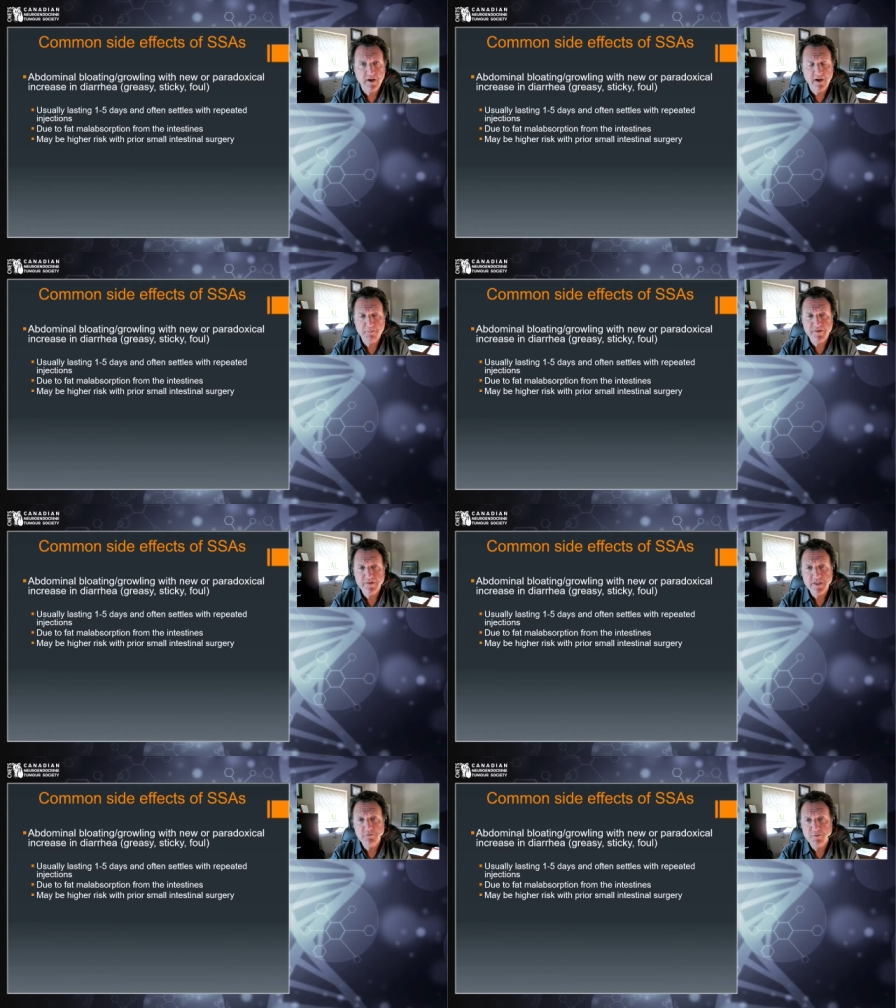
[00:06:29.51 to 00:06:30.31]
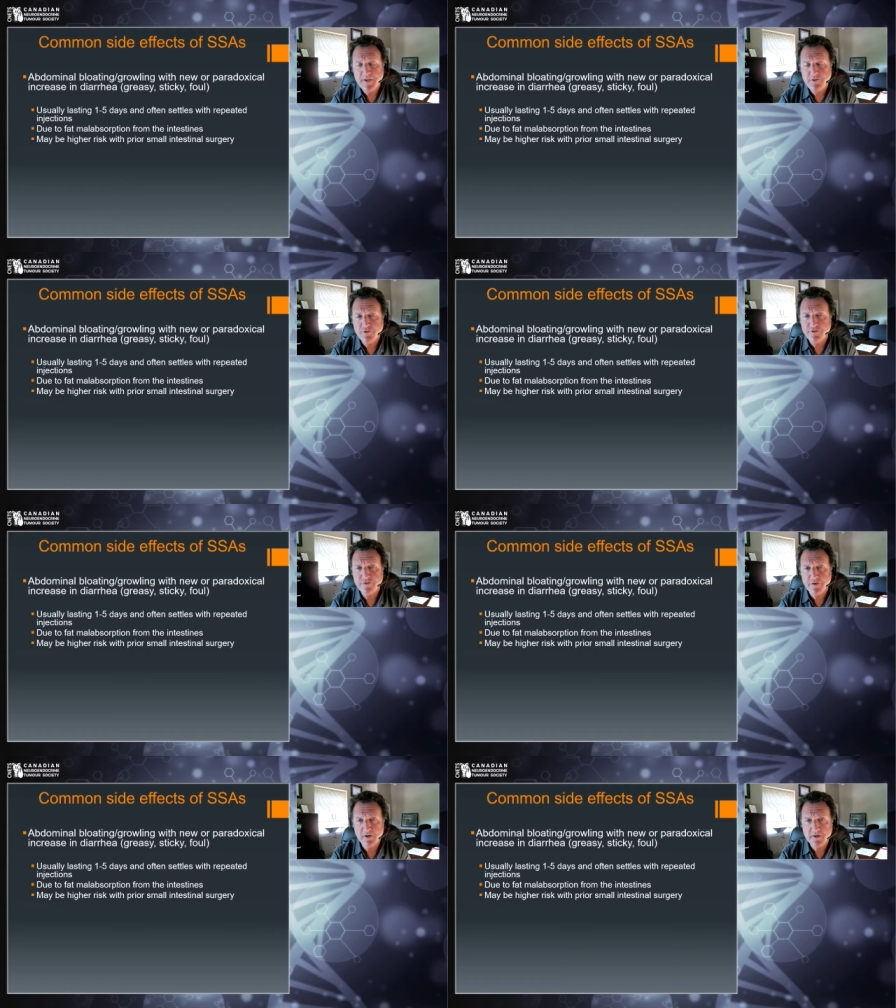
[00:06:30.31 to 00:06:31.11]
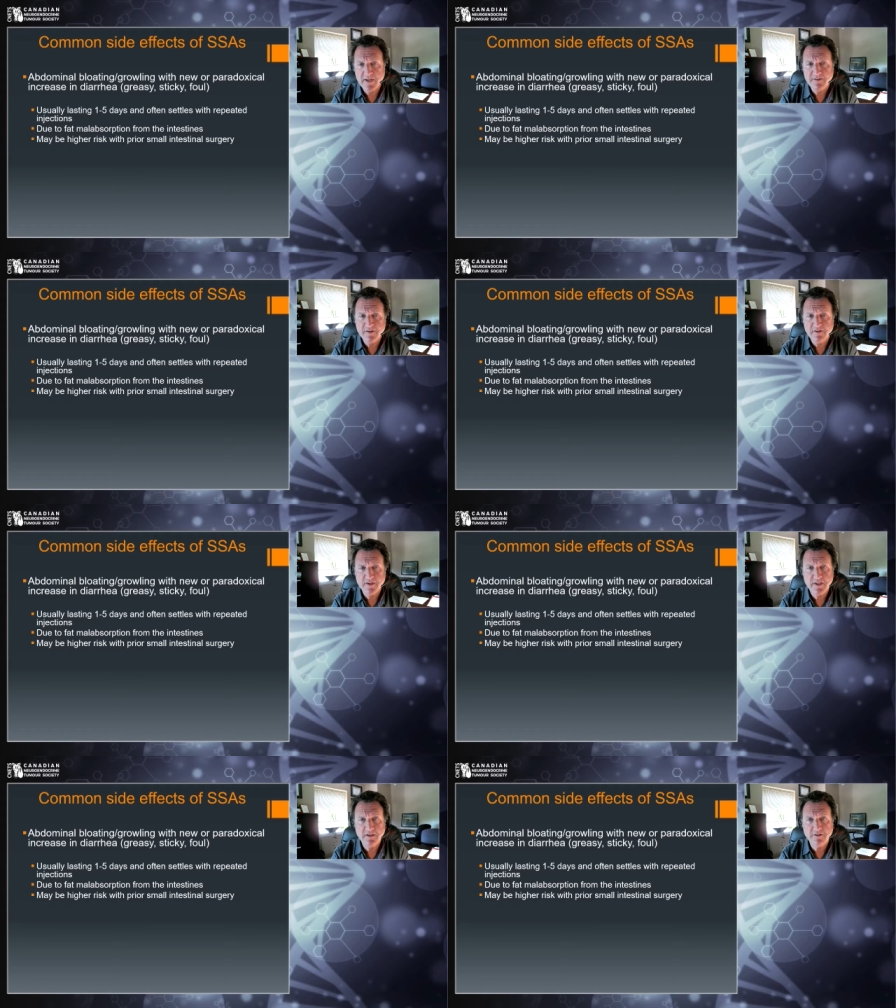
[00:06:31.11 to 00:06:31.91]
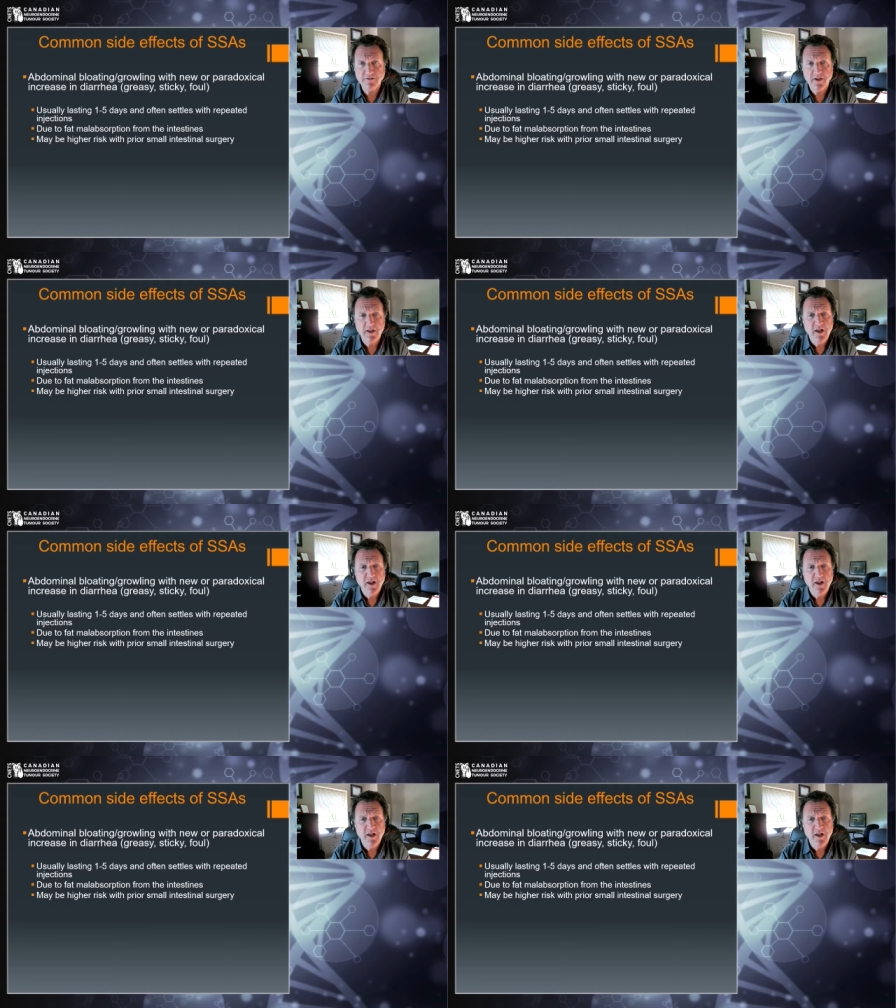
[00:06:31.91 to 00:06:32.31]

uh, particularly when patients start SSAs,